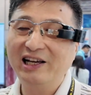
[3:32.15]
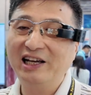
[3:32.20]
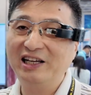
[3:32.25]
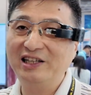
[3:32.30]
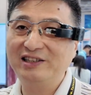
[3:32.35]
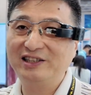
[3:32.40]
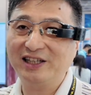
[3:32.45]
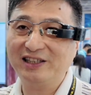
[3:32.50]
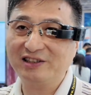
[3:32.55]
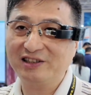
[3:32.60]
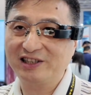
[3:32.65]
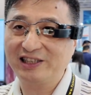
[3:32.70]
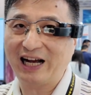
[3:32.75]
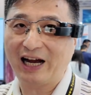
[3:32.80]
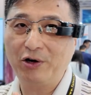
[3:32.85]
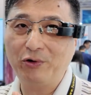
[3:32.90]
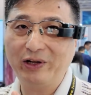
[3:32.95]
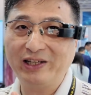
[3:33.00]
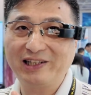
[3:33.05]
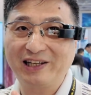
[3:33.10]
It's just
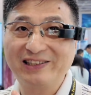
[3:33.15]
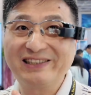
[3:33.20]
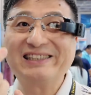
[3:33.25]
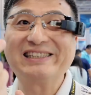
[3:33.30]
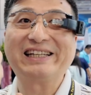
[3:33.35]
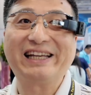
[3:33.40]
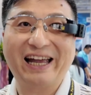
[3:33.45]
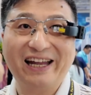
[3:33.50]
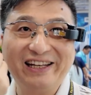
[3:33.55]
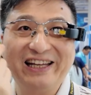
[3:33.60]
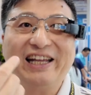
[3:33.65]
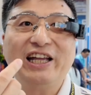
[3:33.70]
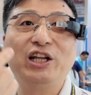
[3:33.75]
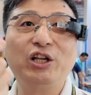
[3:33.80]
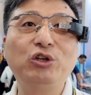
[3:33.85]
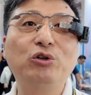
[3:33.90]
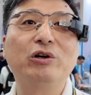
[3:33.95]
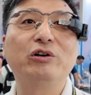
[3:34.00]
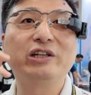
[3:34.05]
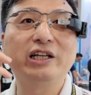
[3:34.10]
direct scanning
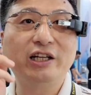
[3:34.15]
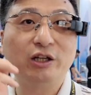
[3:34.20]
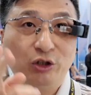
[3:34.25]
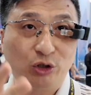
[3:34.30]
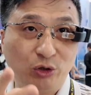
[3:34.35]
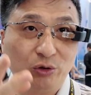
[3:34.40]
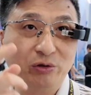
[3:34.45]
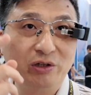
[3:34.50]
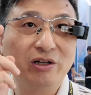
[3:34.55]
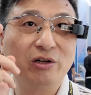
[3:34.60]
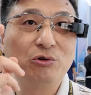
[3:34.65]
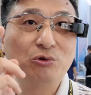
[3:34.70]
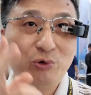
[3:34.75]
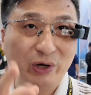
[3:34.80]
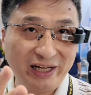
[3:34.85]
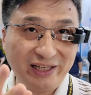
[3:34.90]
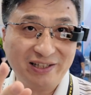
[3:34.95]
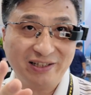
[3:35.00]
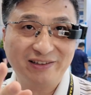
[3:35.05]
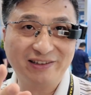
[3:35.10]
into your
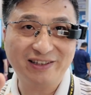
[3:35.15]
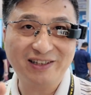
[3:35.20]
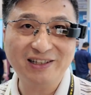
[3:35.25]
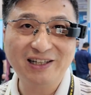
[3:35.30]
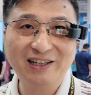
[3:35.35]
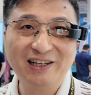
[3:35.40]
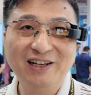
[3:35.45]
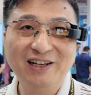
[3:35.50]
retina.